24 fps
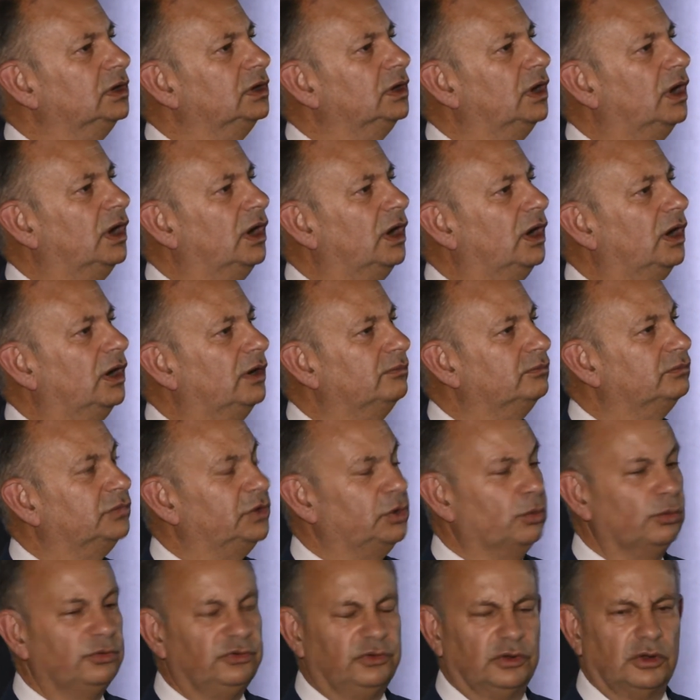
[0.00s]
Um,
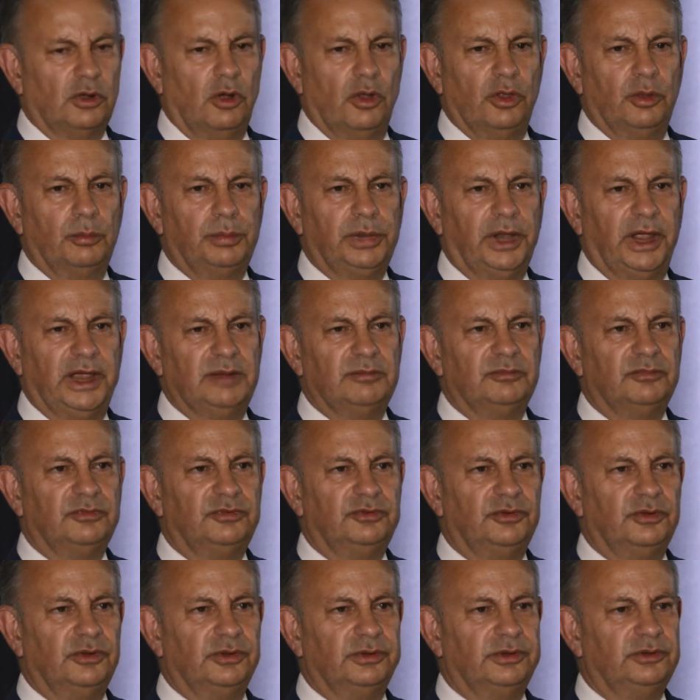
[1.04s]
he also got the blame
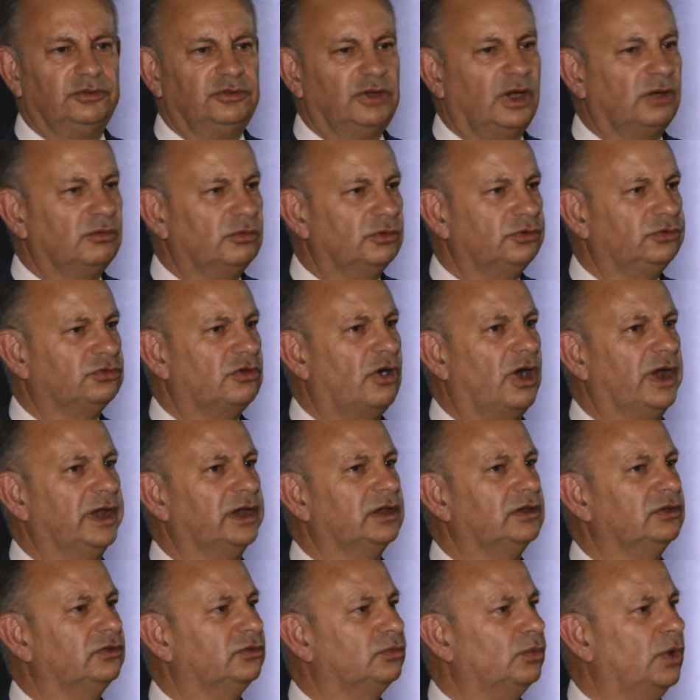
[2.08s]
for the general
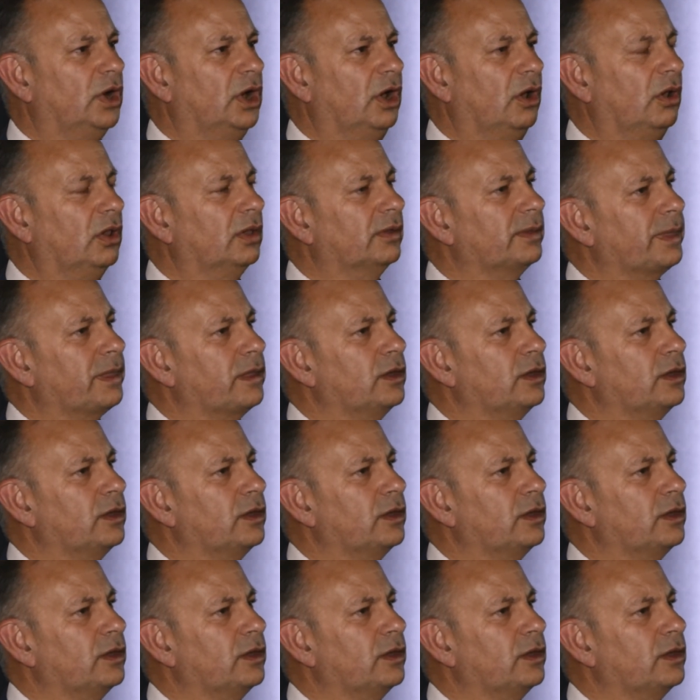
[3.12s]
strike as well.